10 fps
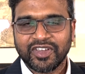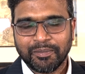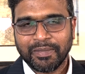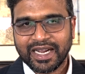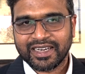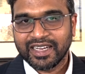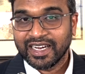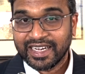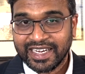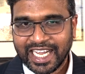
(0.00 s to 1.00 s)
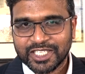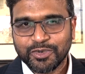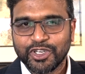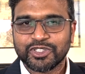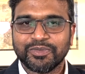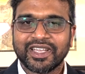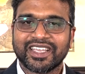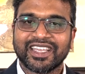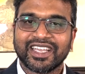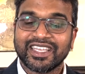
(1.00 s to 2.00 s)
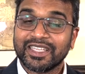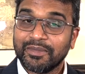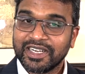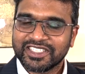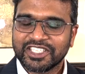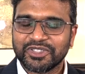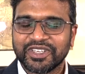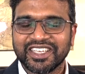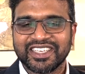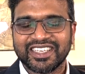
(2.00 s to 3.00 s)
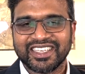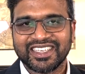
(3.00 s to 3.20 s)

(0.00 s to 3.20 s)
of impact NashBio is making in the medicine today?